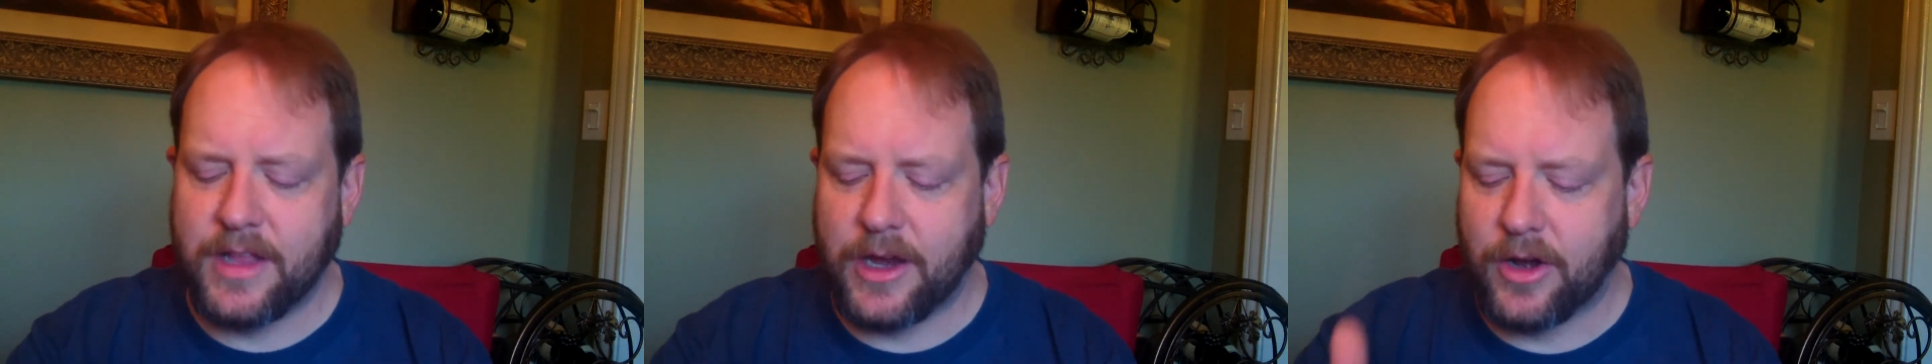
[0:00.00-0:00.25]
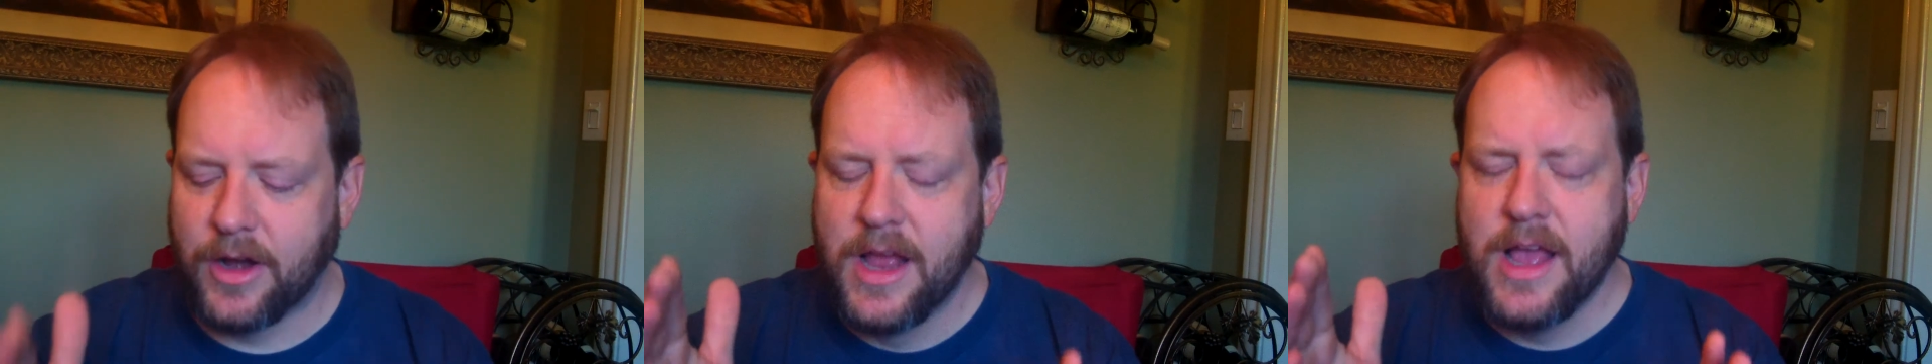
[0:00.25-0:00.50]

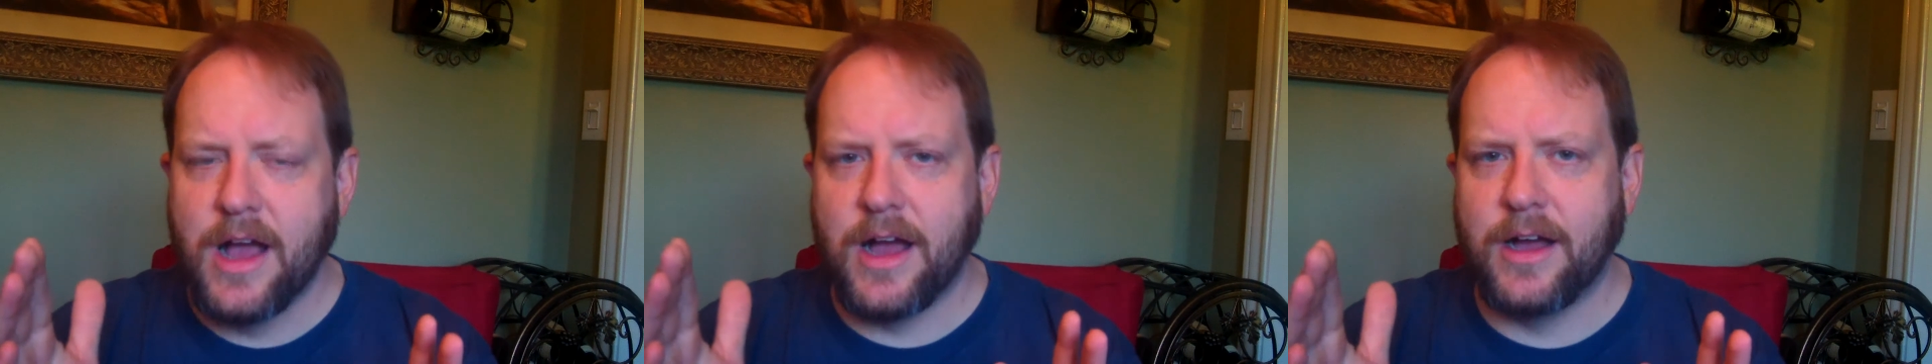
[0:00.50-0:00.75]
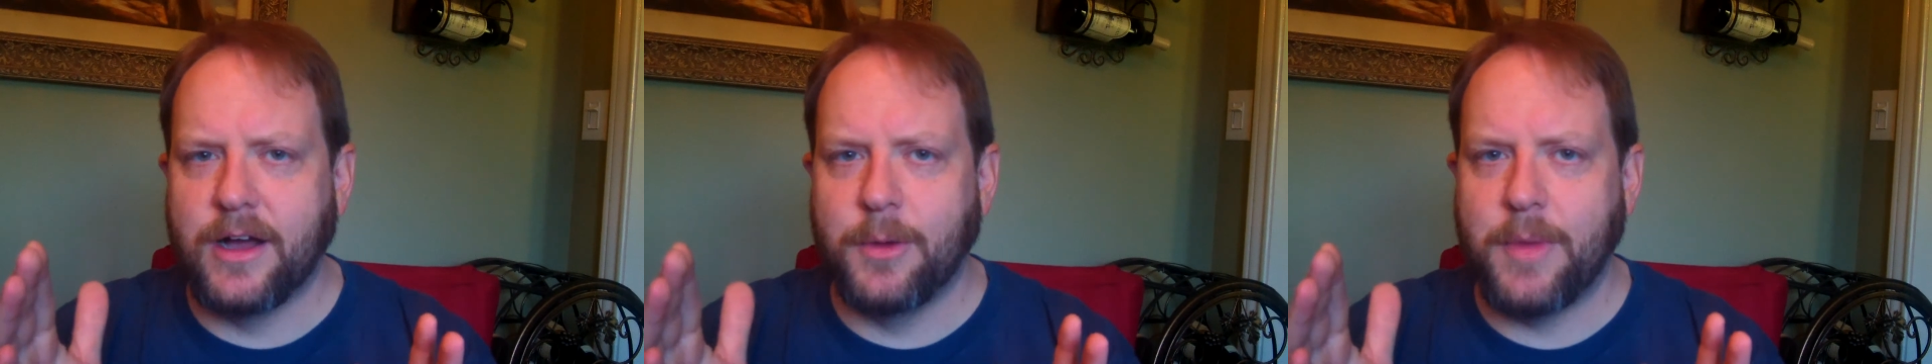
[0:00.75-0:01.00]
there.
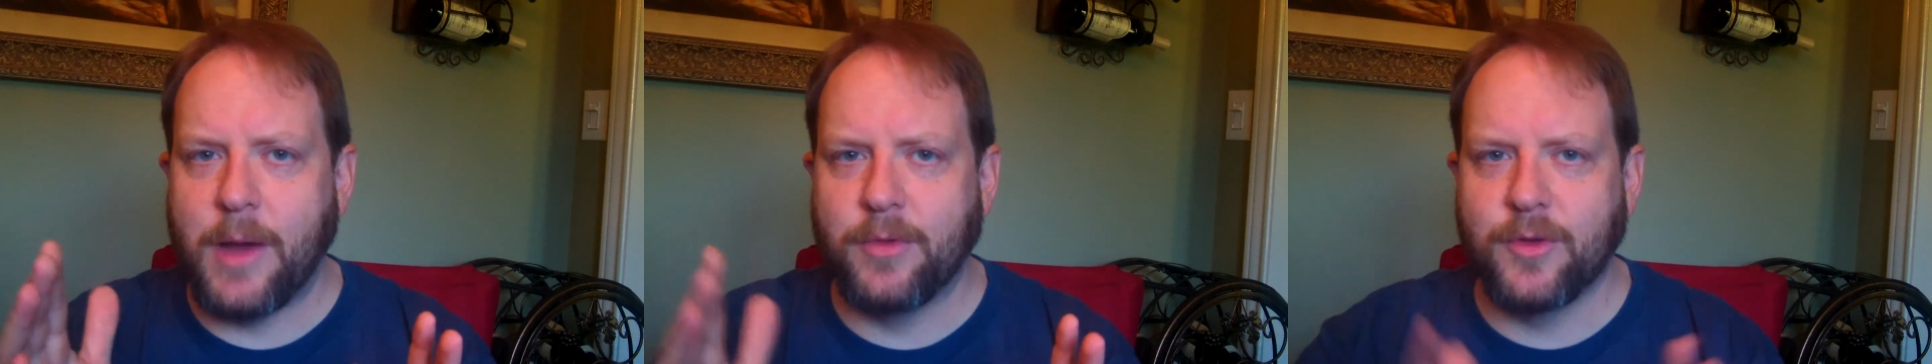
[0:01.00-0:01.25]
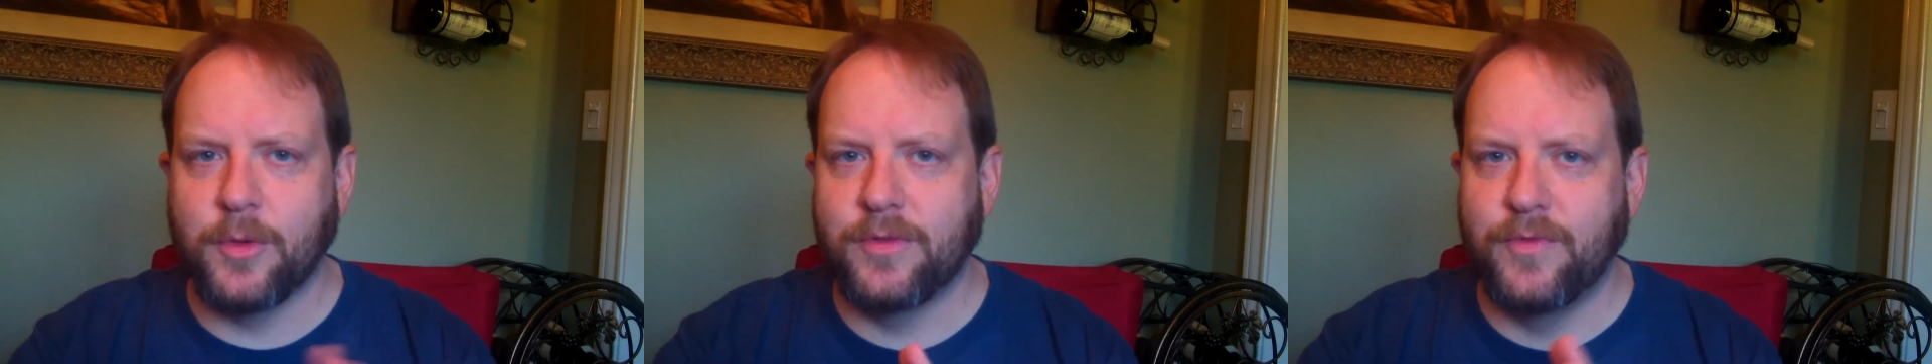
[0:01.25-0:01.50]
I
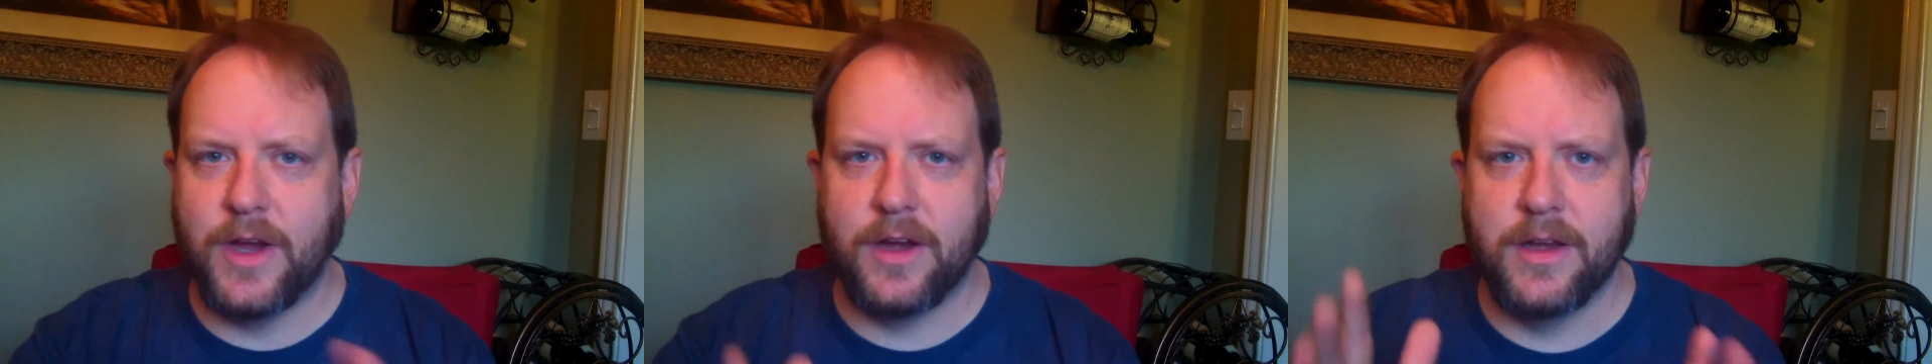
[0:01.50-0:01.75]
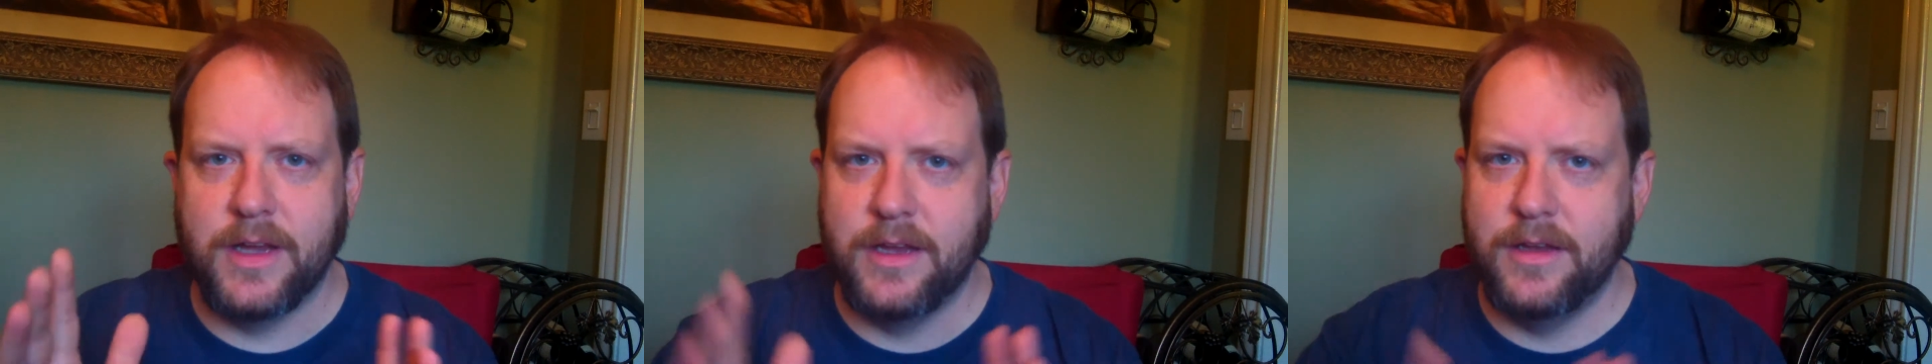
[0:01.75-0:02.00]
was always
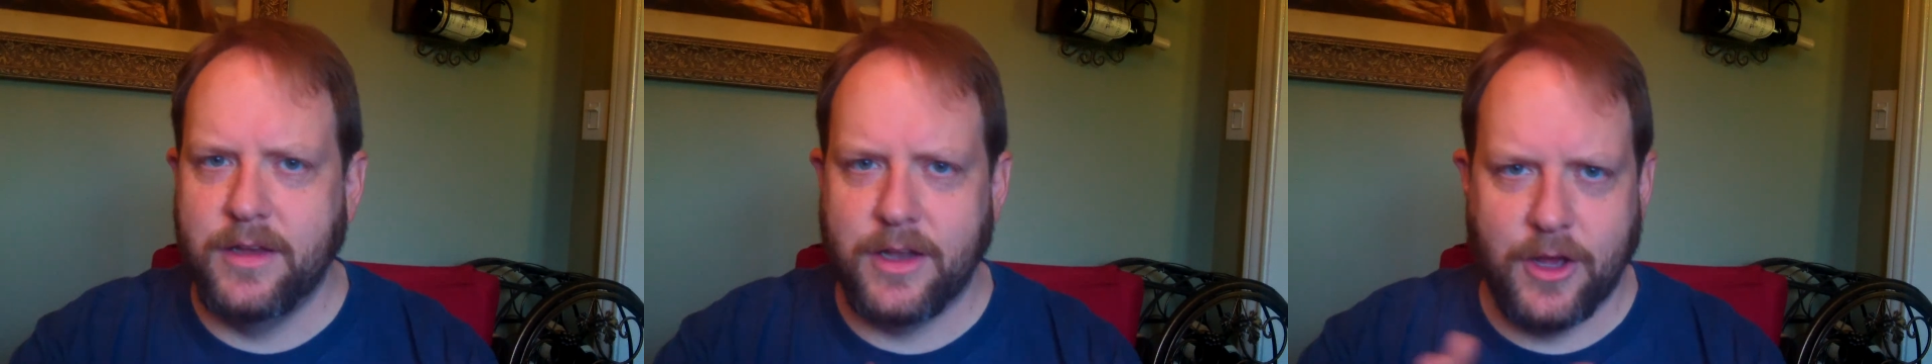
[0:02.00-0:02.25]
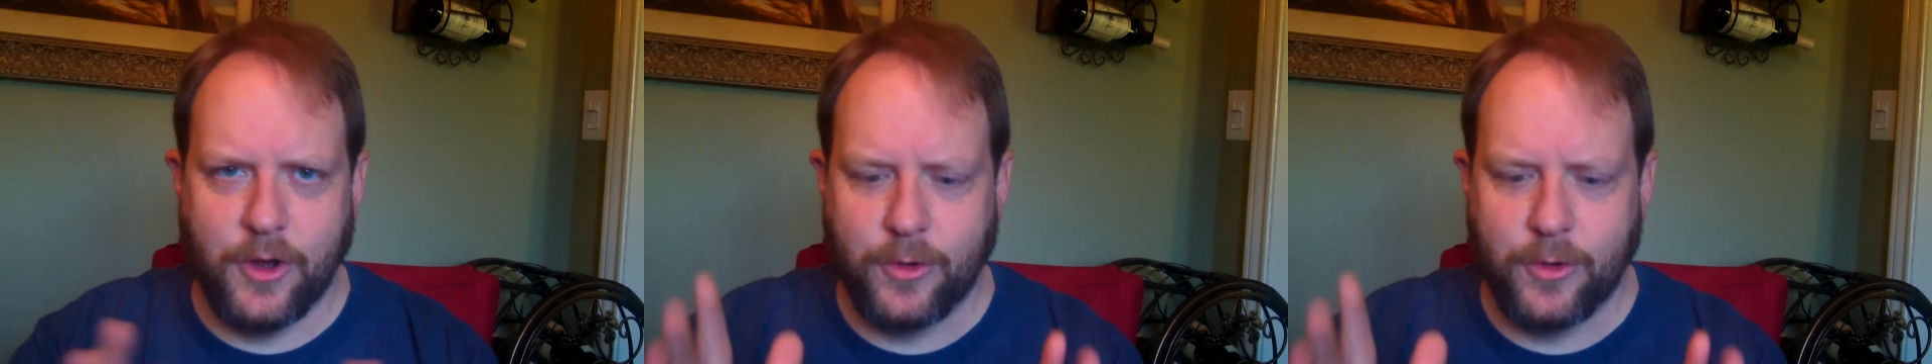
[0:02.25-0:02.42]
very,